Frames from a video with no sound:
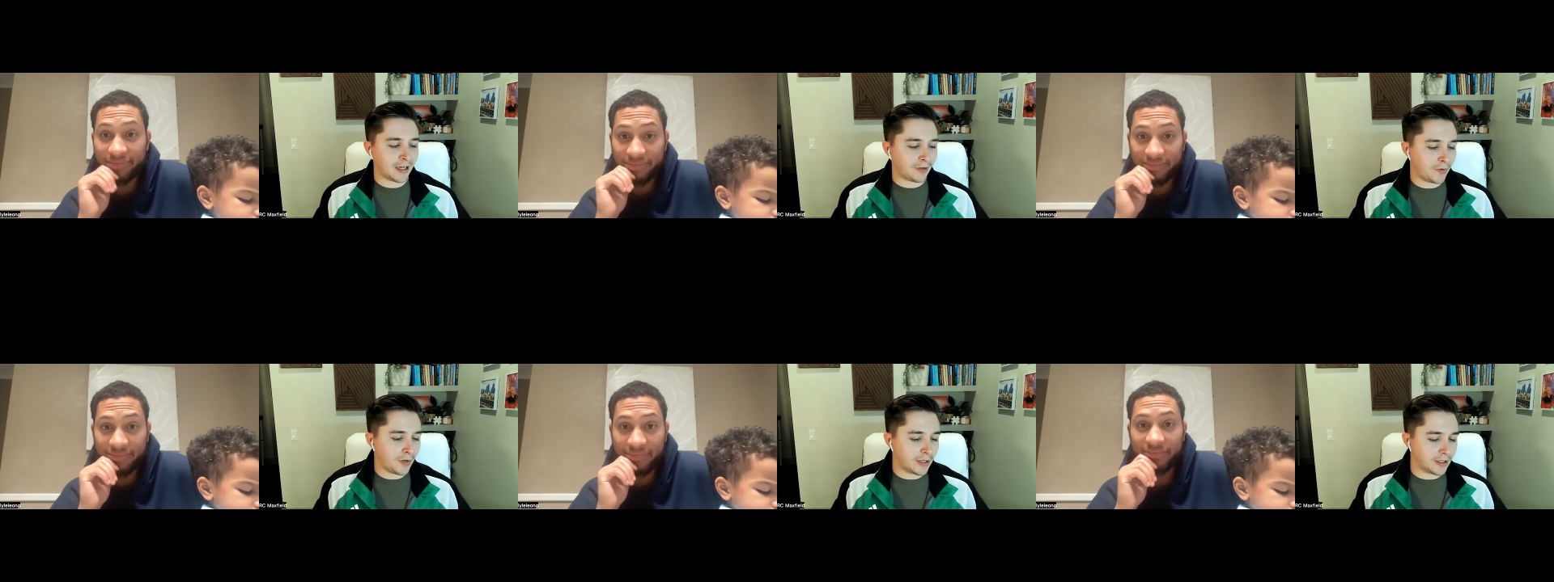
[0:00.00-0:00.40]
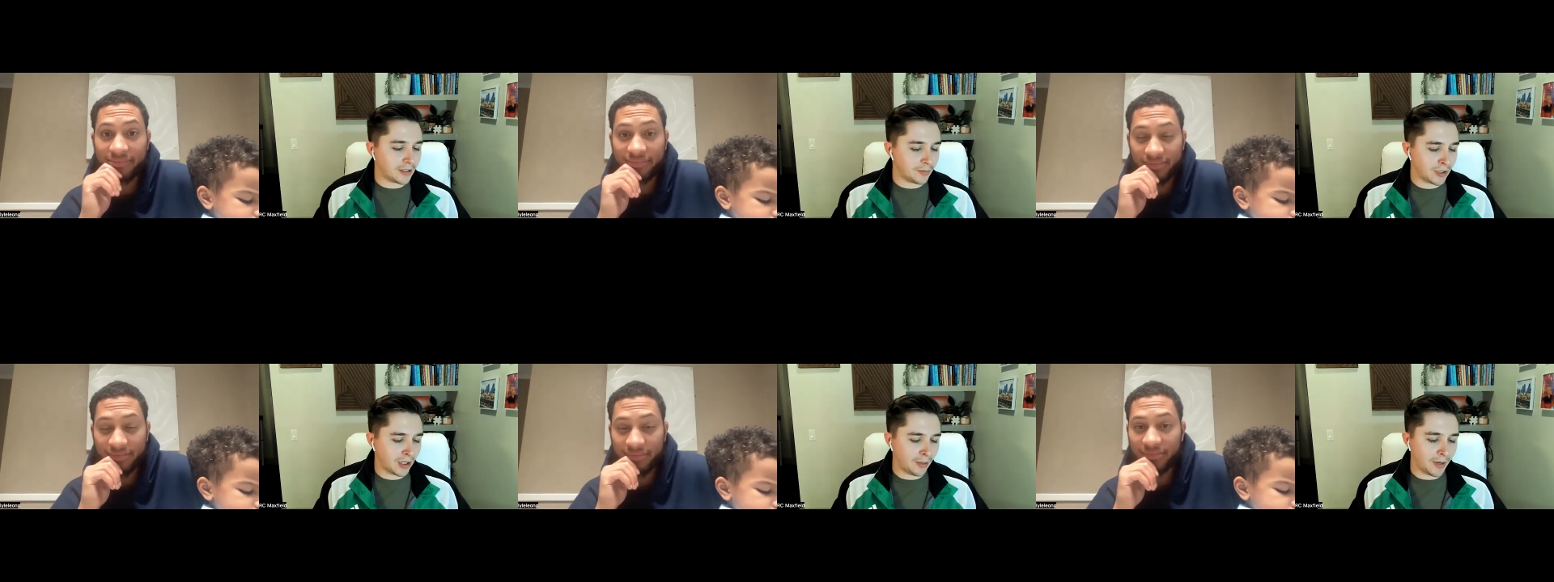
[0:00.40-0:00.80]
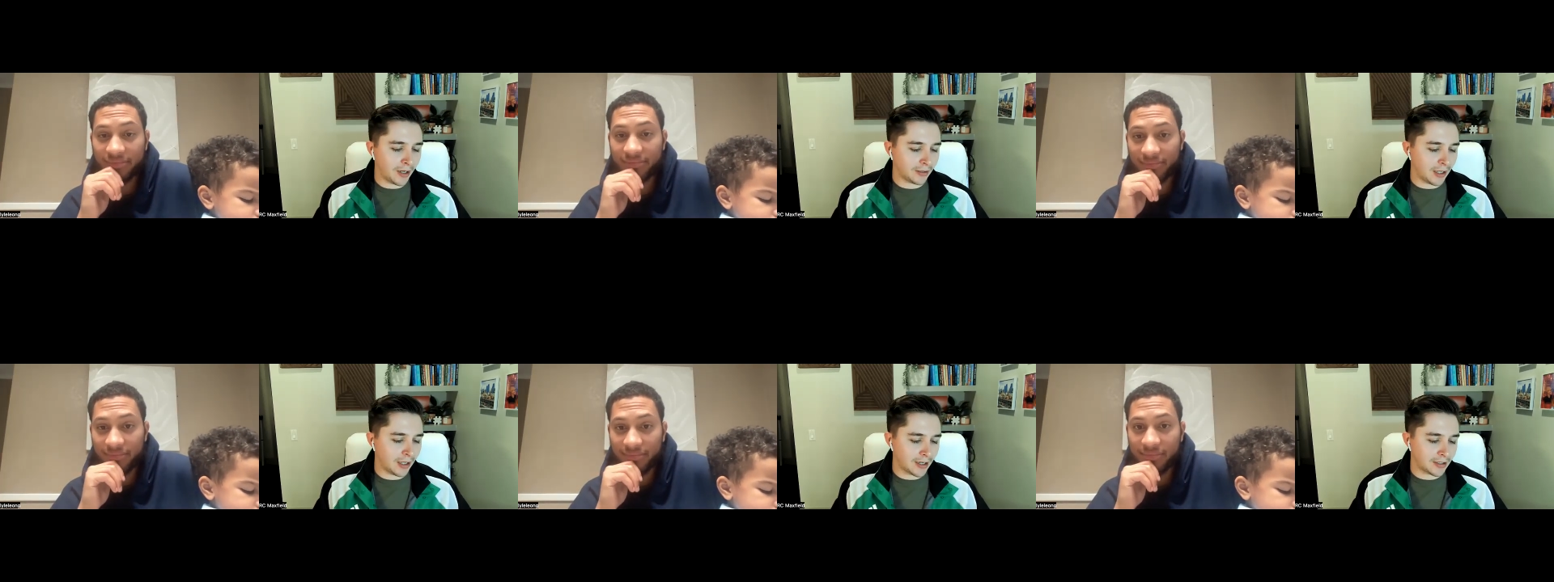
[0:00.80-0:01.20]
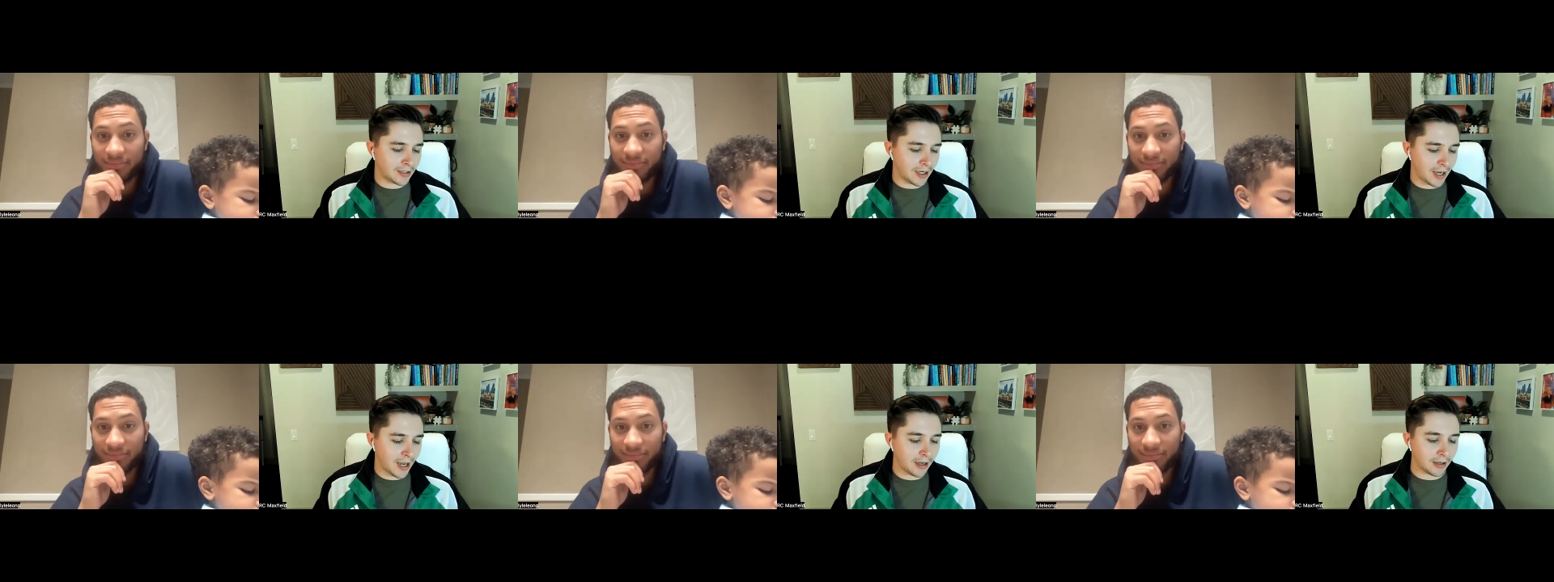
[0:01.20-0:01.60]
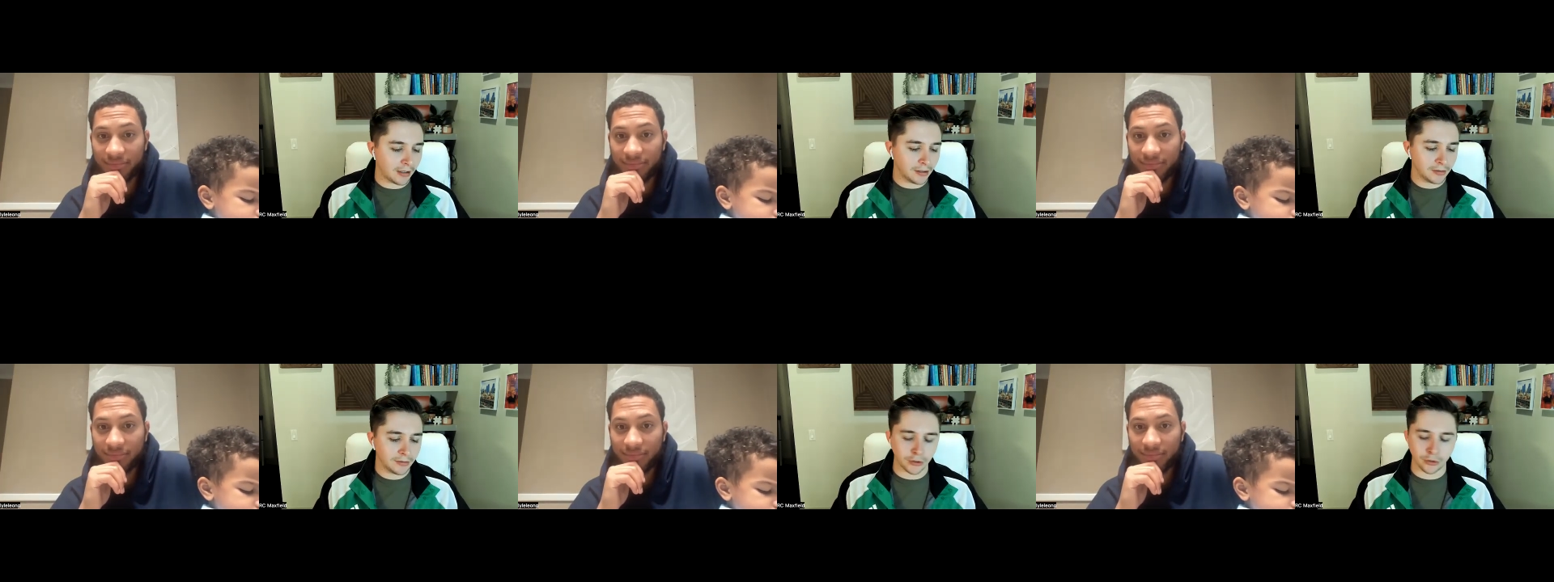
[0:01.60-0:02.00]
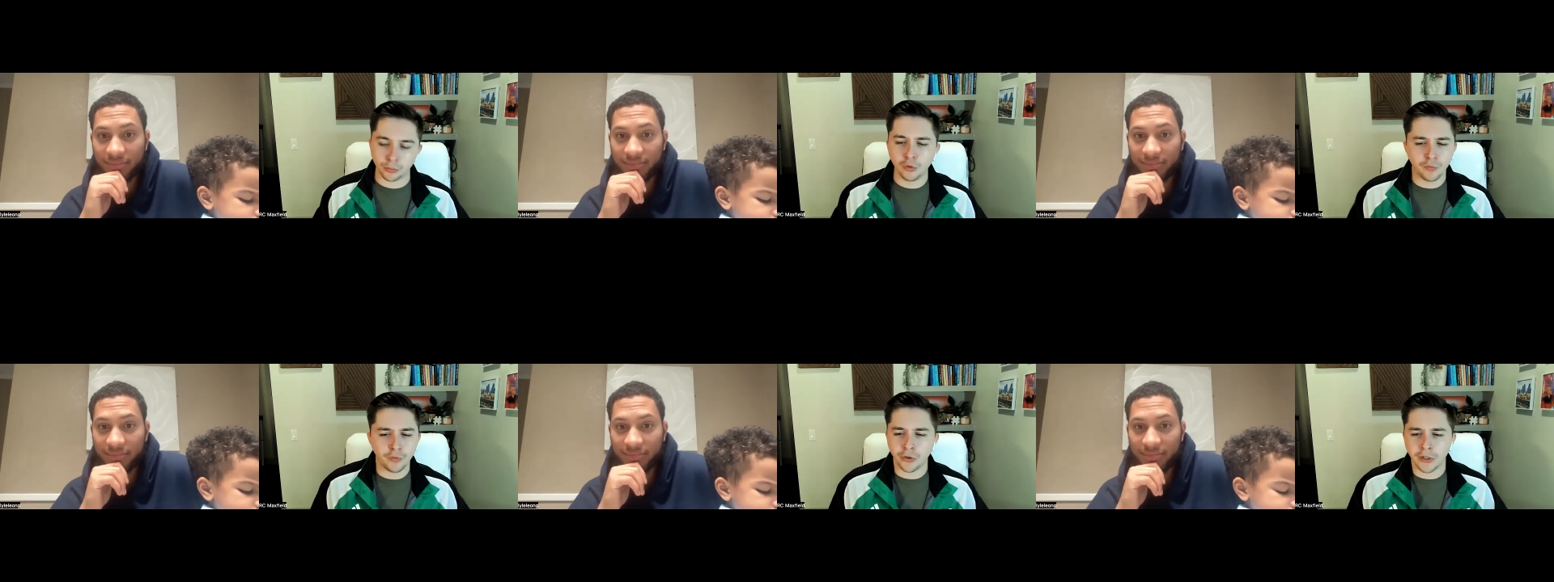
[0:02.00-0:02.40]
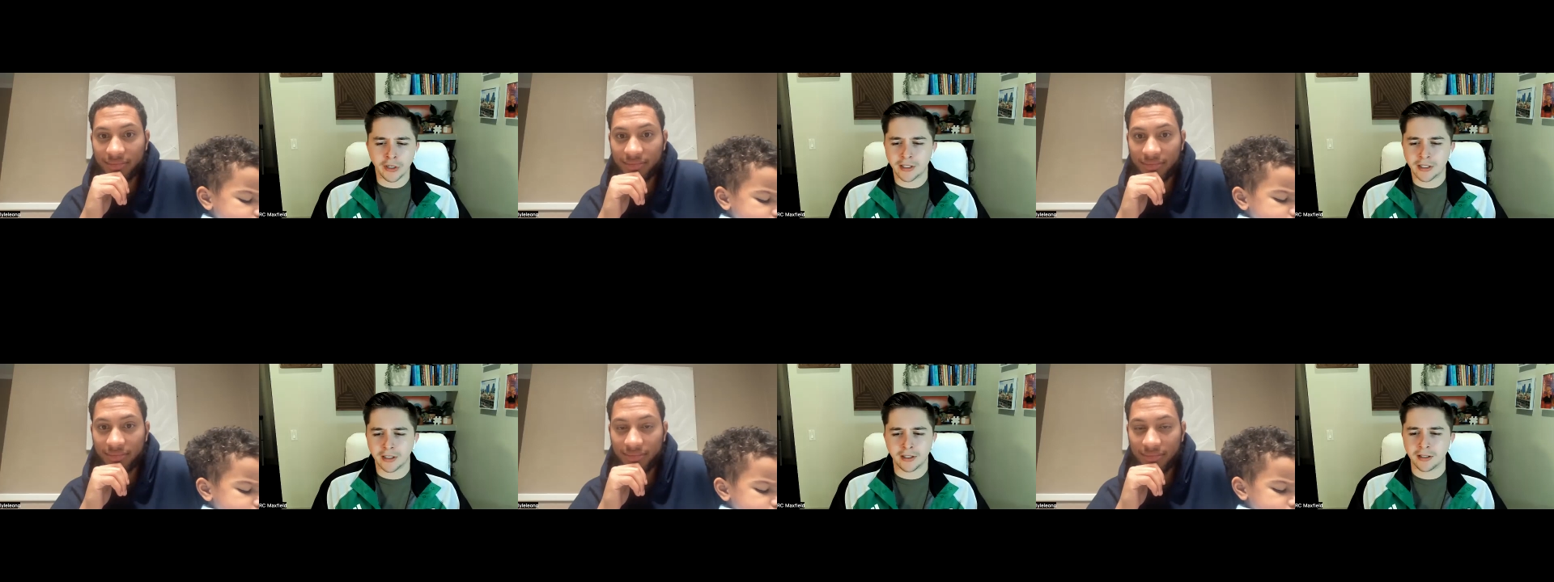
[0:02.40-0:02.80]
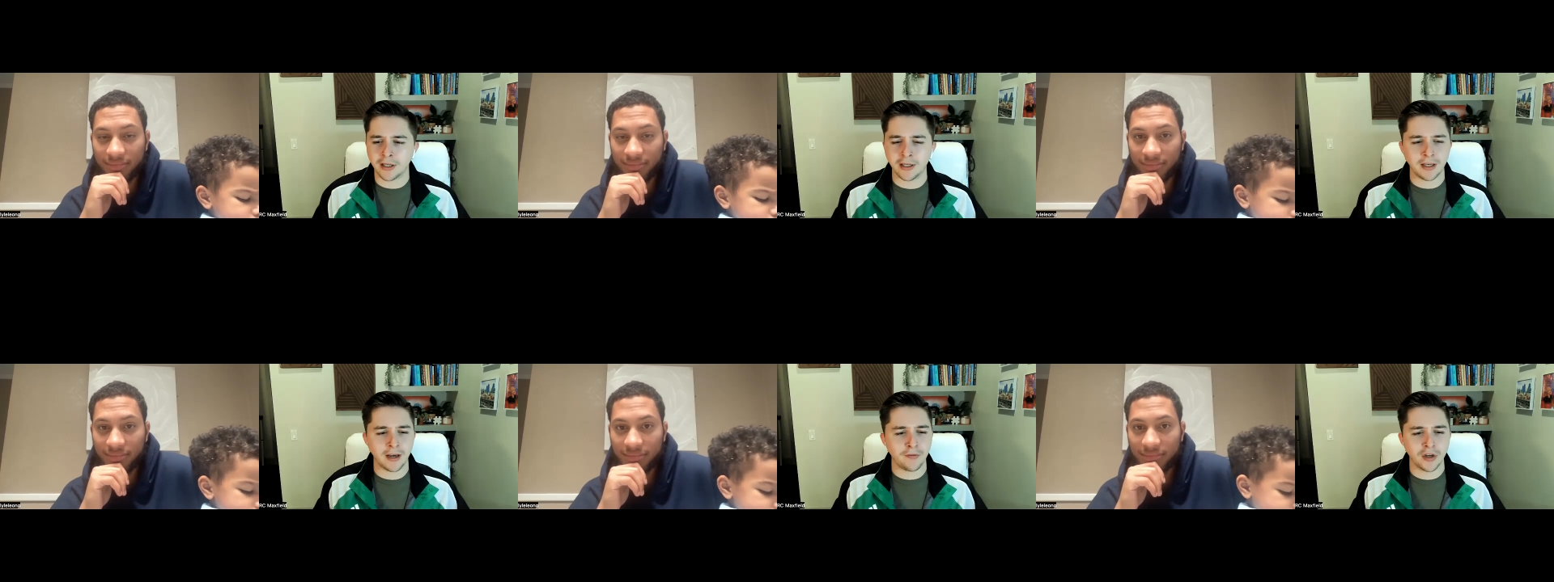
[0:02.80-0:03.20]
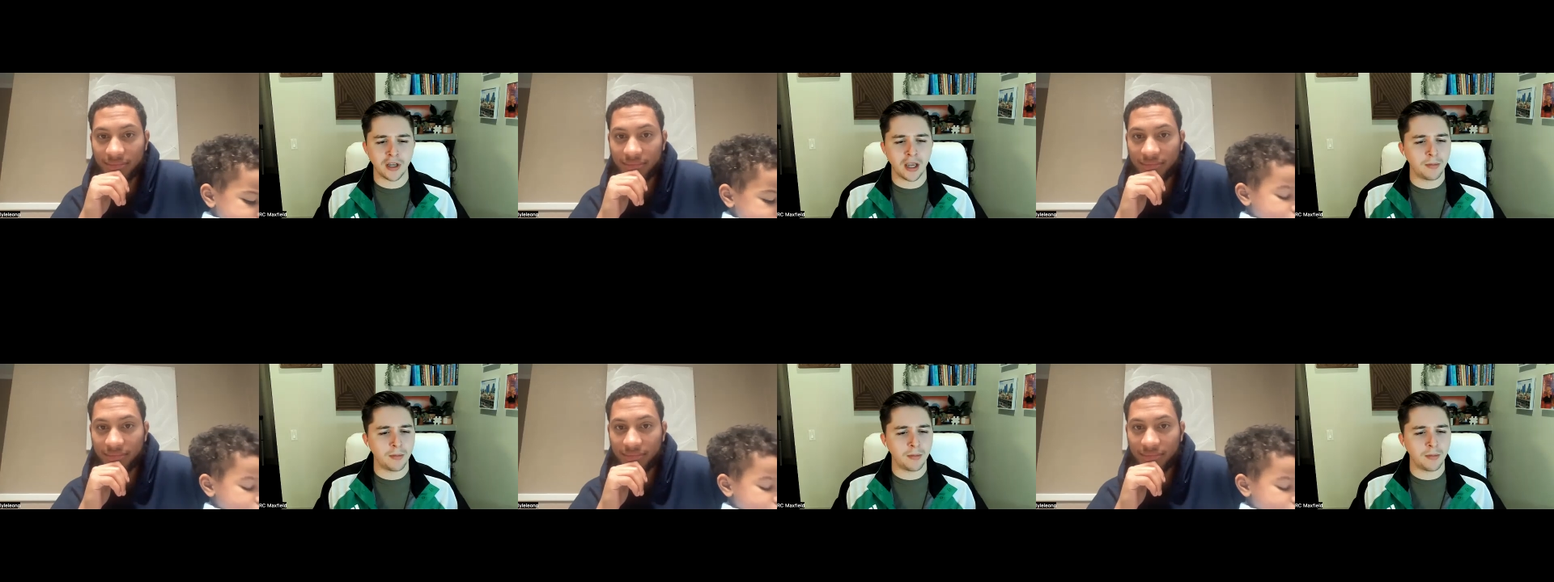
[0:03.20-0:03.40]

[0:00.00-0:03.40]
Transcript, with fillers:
Speaker 1: Tech fans upset about that. It's like, hey, just root for his success every